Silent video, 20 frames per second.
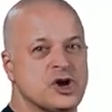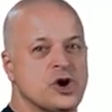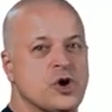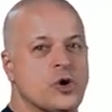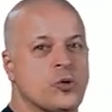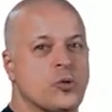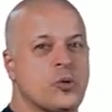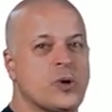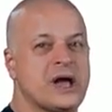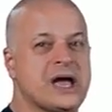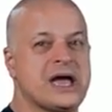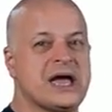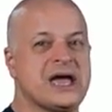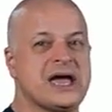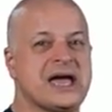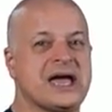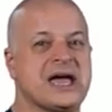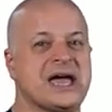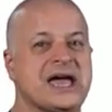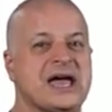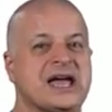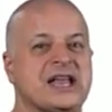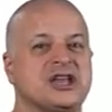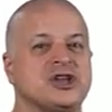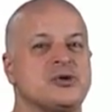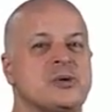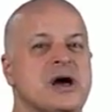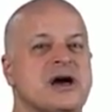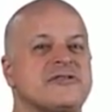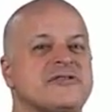When
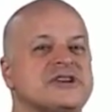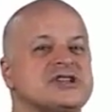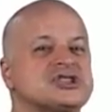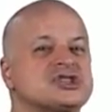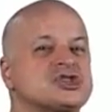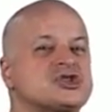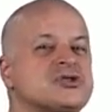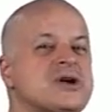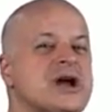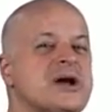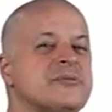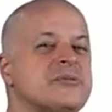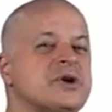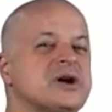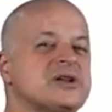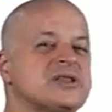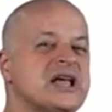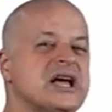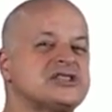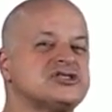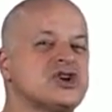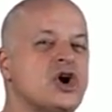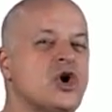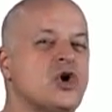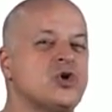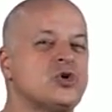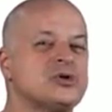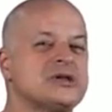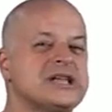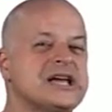you have a tremor that's
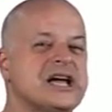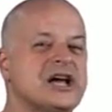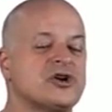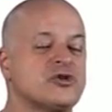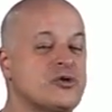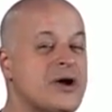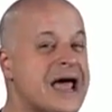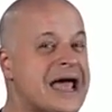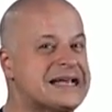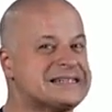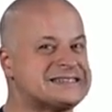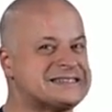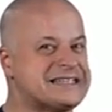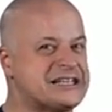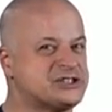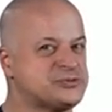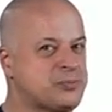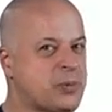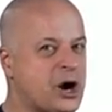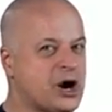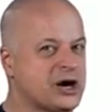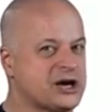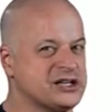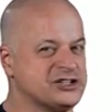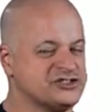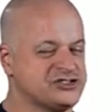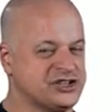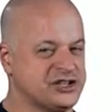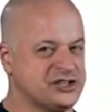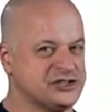only at rest, that's
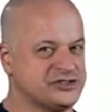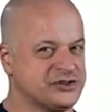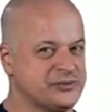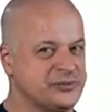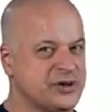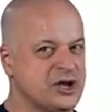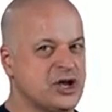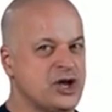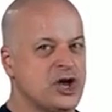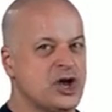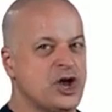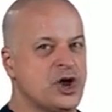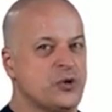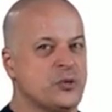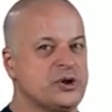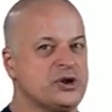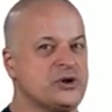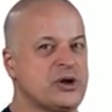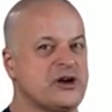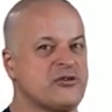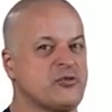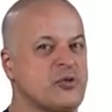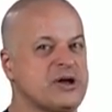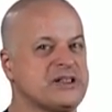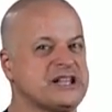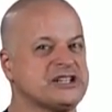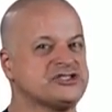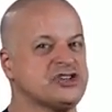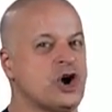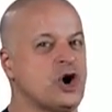Parkinsonism. When you have one
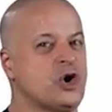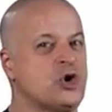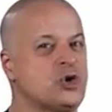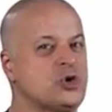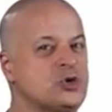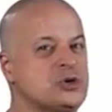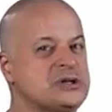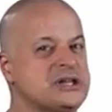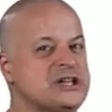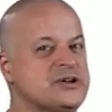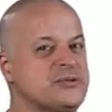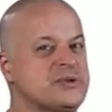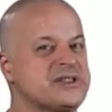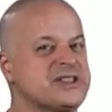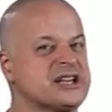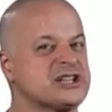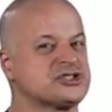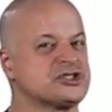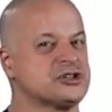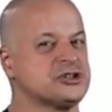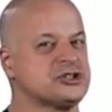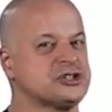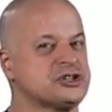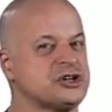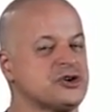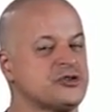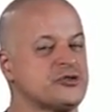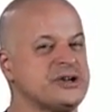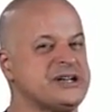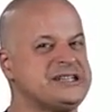that's only with exertion
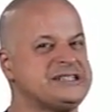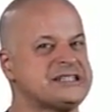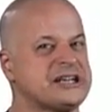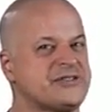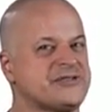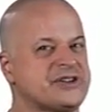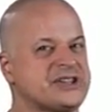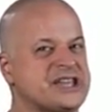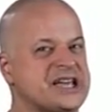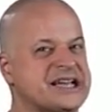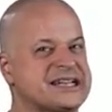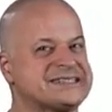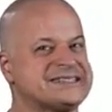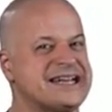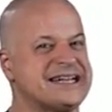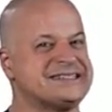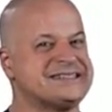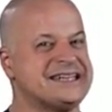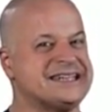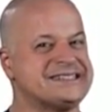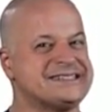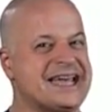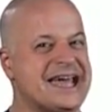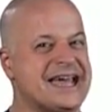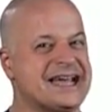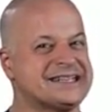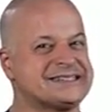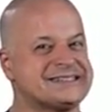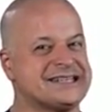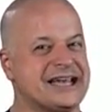or reaching for things, that's
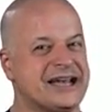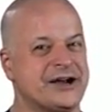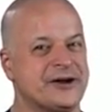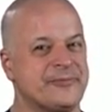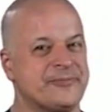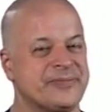ataxia.